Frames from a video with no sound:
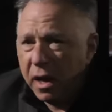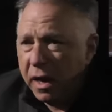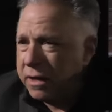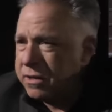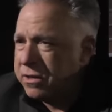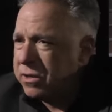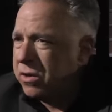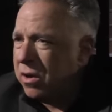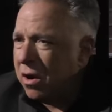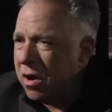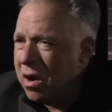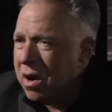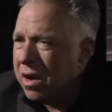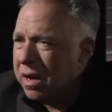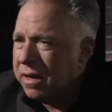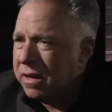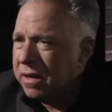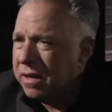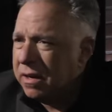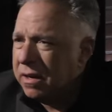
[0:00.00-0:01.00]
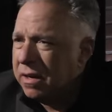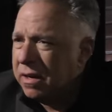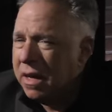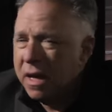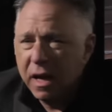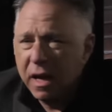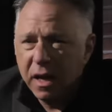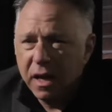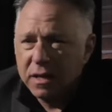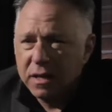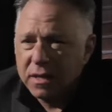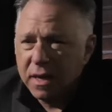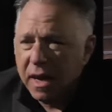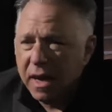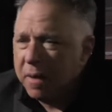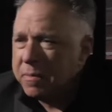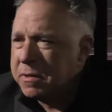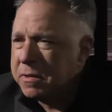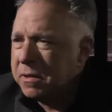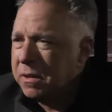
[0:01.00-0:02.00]
It's gone. It's
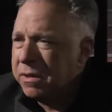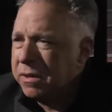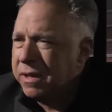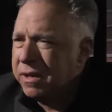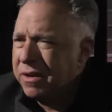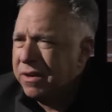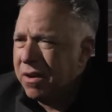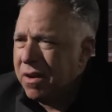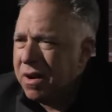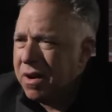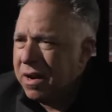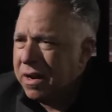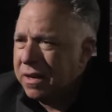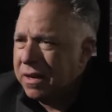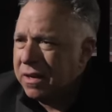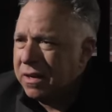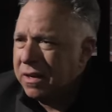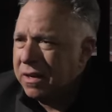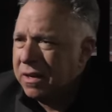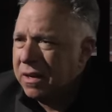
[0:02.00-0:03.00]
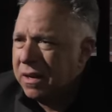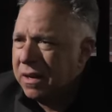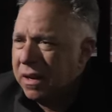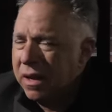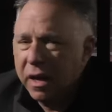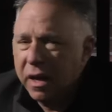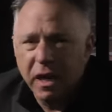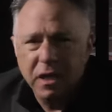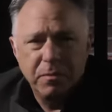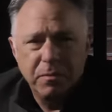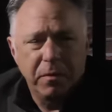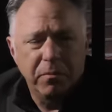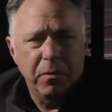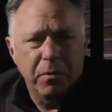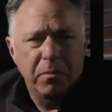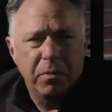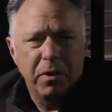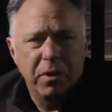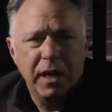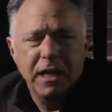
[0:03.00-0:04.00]
absolutely gone. And it's been
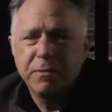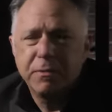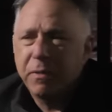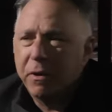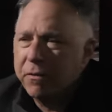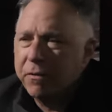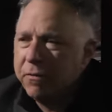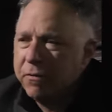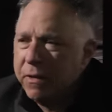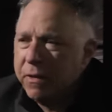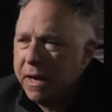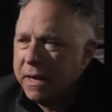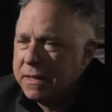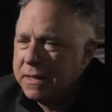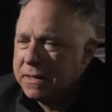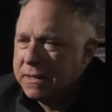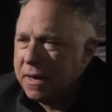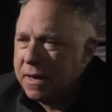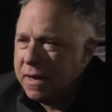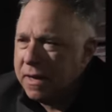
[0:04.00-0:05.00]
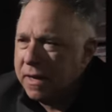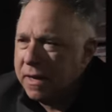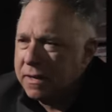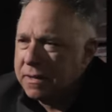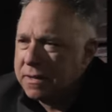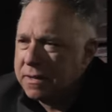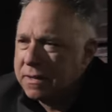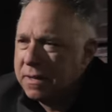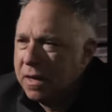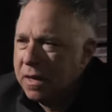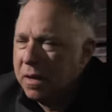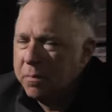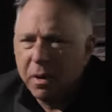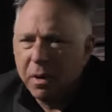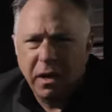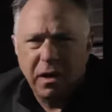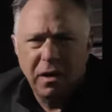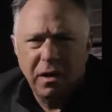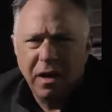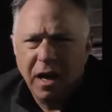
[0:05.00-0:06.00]
replaced by fake science,
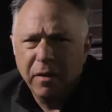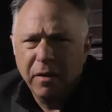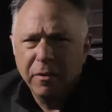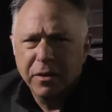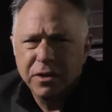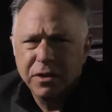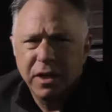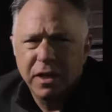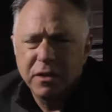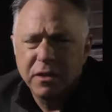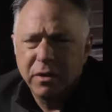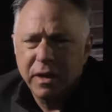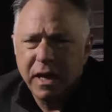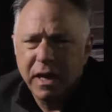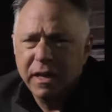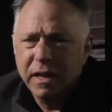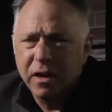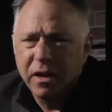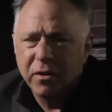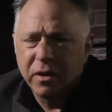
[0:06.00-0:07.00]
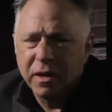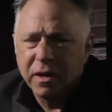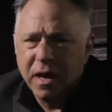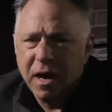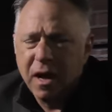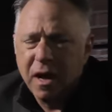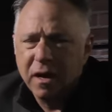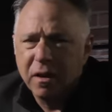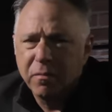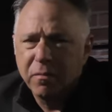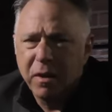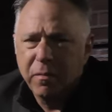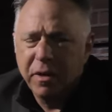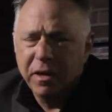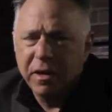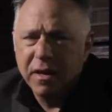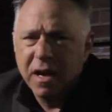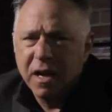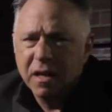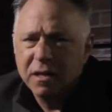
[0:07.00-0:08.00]
by climate change, with any other
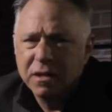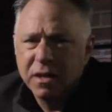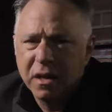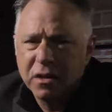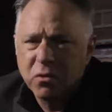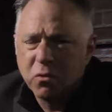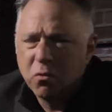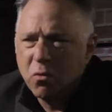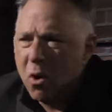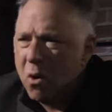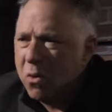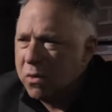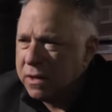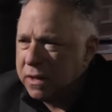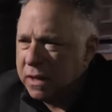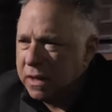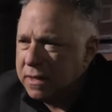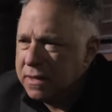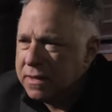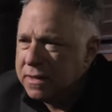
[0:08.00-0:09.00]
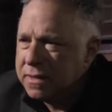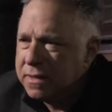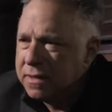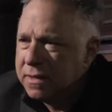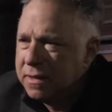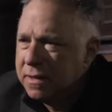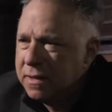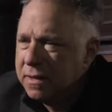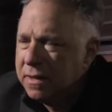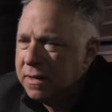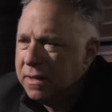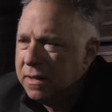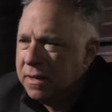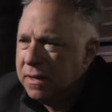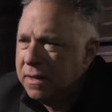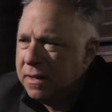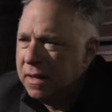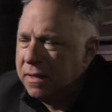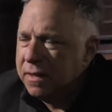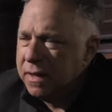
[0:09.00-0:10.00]
cockamamie nonsense wokeness
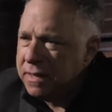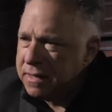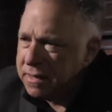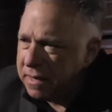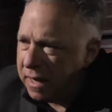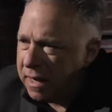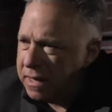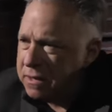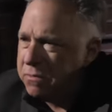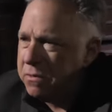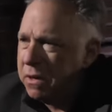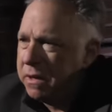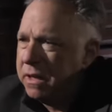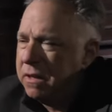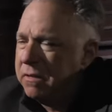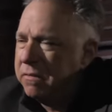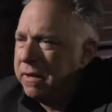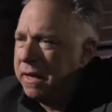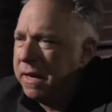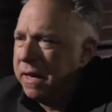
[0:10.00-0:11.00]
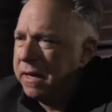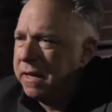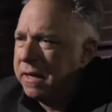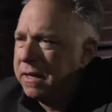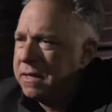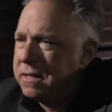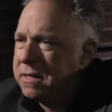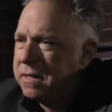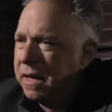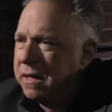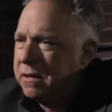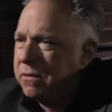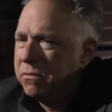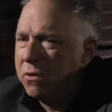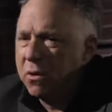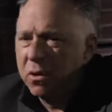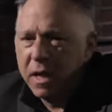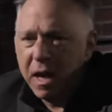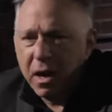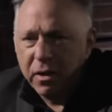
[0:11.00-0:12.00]
that these guys running the Vatican decided to
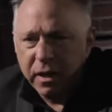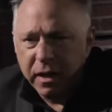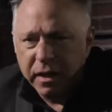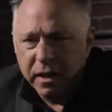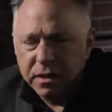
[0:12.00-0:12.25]
roll out.